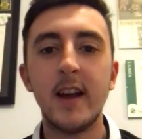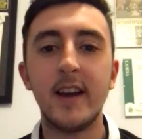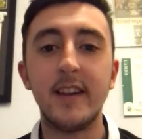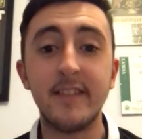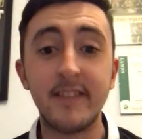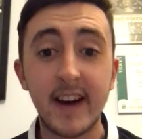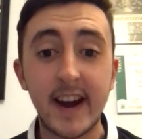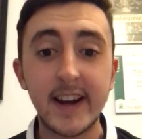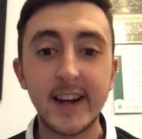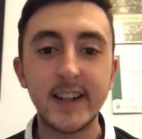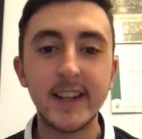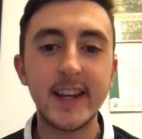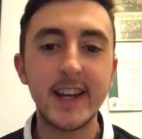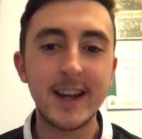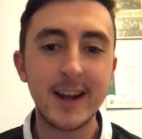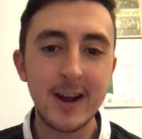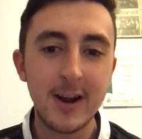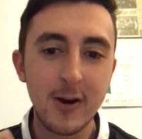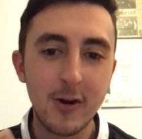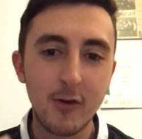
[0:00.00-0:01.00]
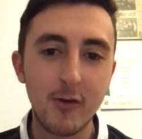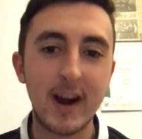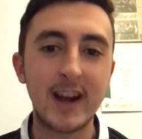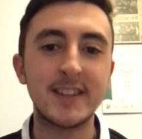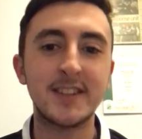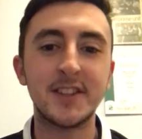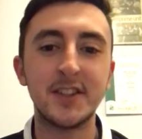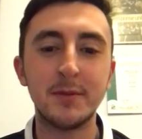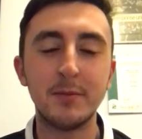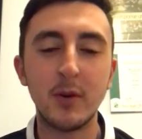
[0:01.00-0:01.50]
And finally,
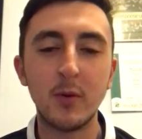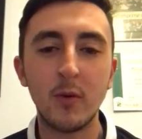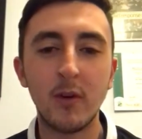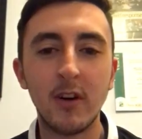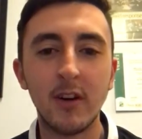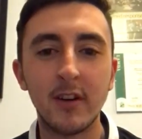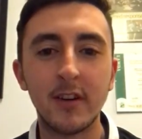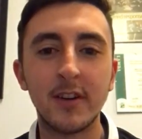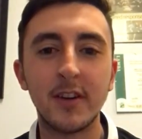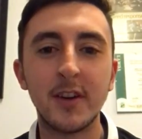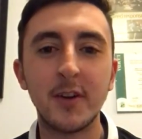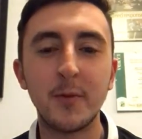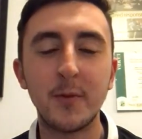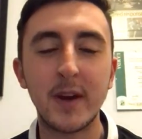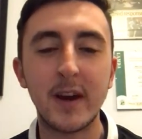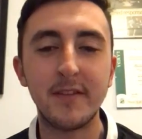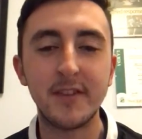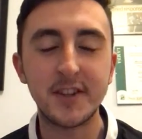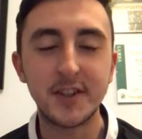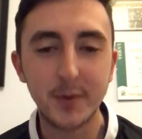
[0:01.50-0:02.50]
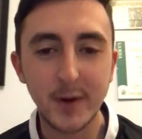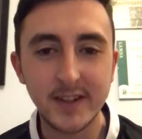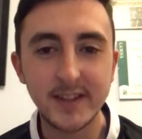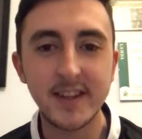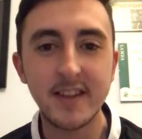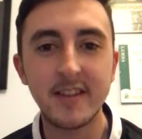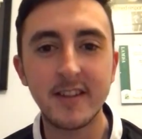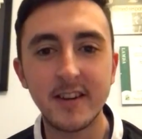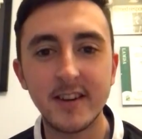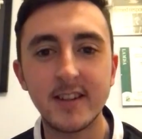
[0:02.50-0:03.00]
ranked at number 1, we have the
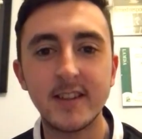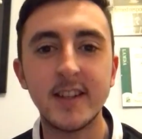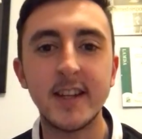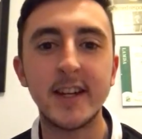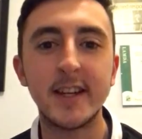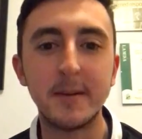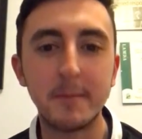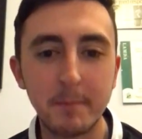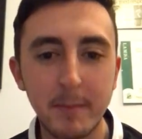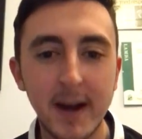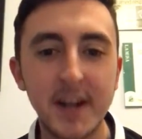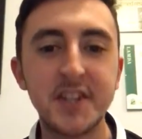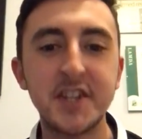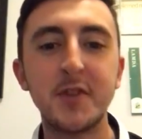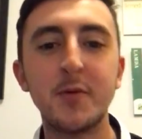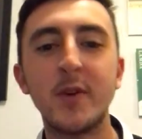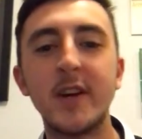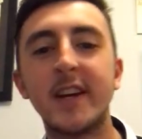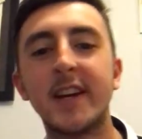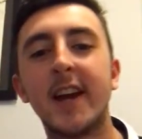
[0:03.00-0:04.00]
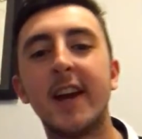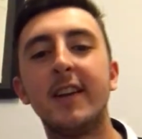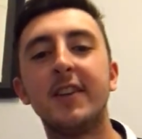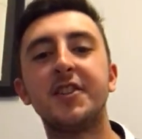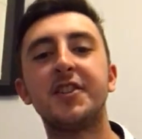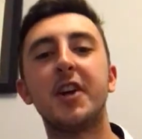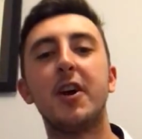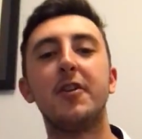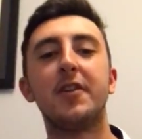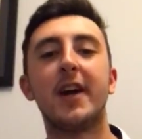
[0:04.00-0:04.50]
2013 Magic Weekend
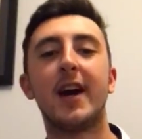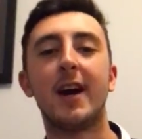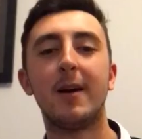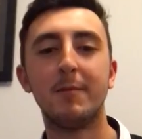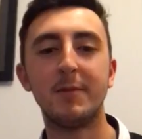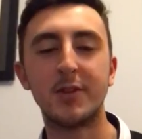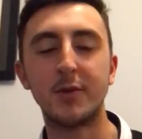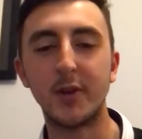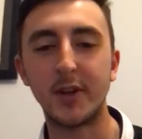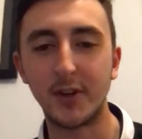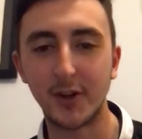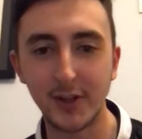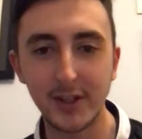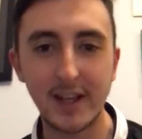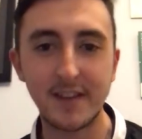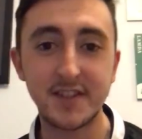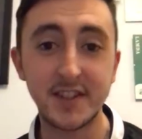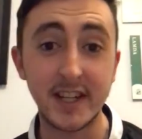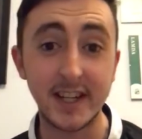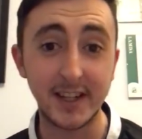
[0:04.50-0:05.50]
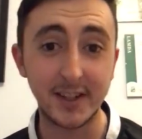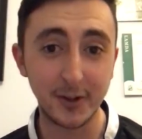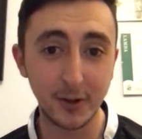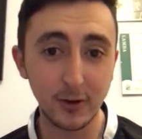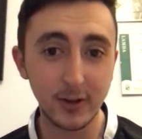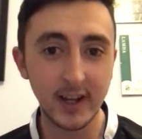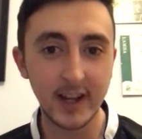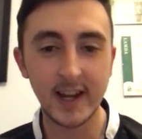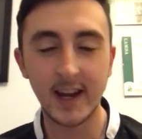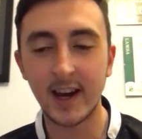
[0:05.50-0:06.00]
showdown between Hull FC and
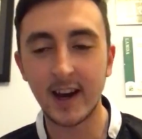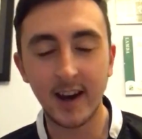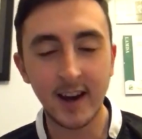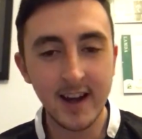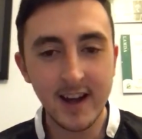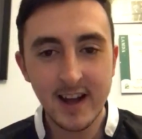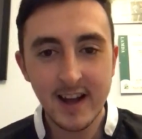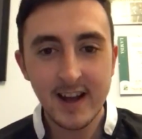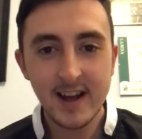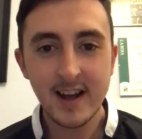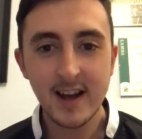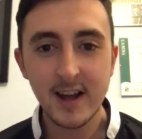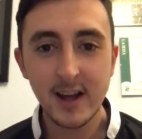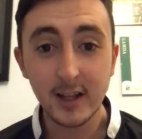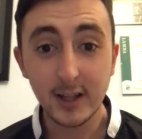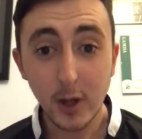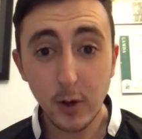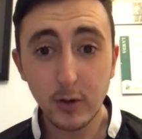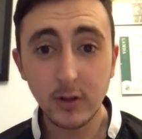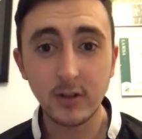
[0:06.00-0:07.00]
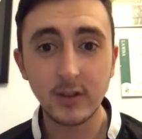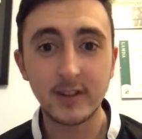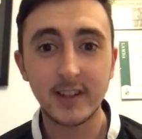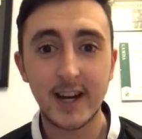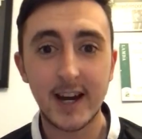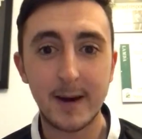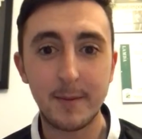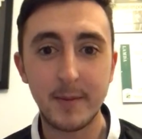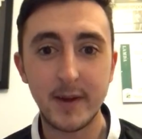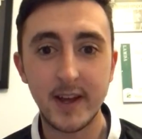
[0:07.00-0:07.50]
Hull KR. Local
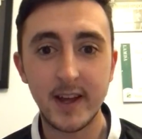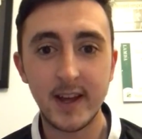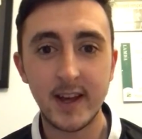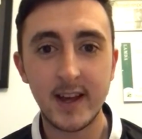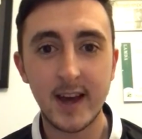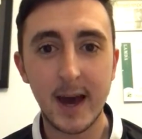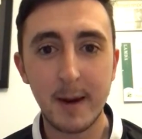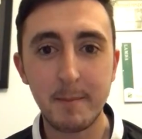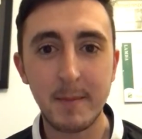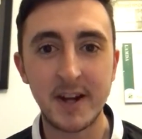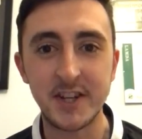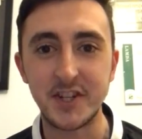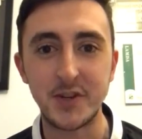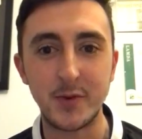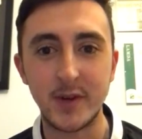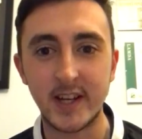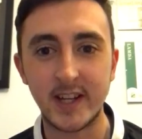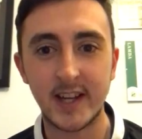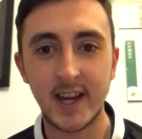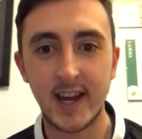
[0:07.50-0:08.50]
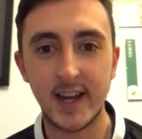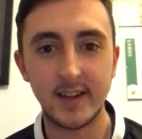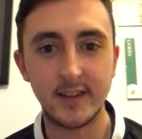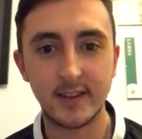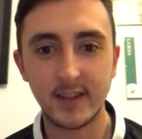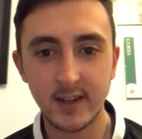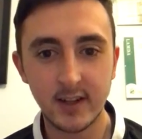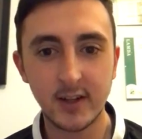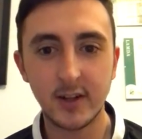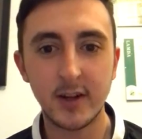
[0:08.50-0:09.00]
derby at Magic
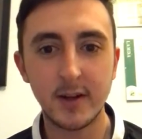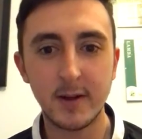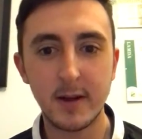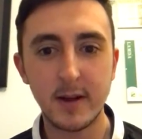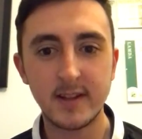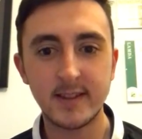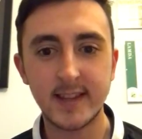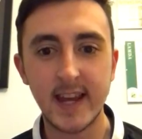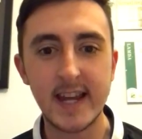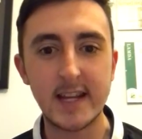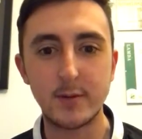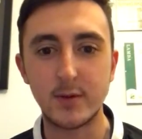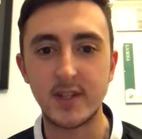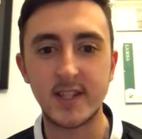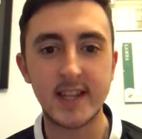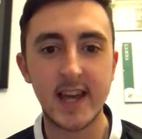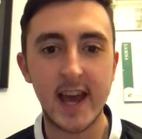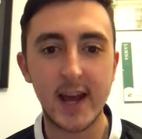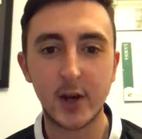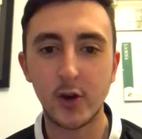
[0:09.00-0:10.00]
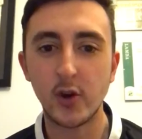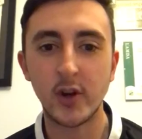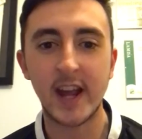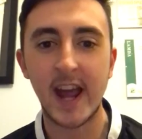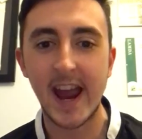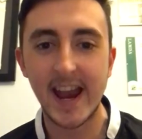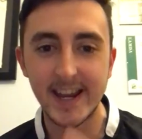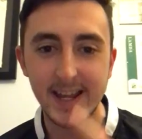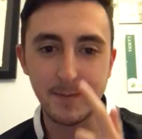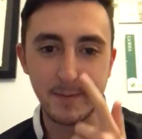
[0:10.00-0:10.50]
Weekend. Stage was set, couldn't
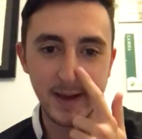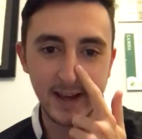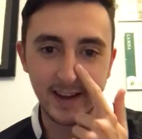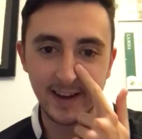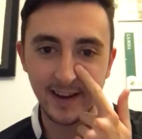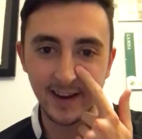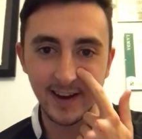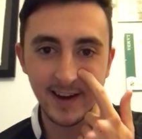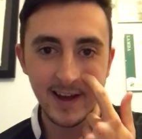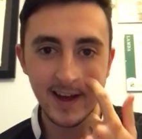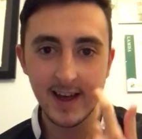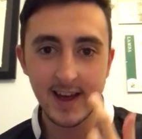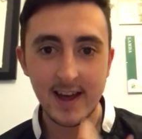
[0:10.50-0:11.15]
get any bigger.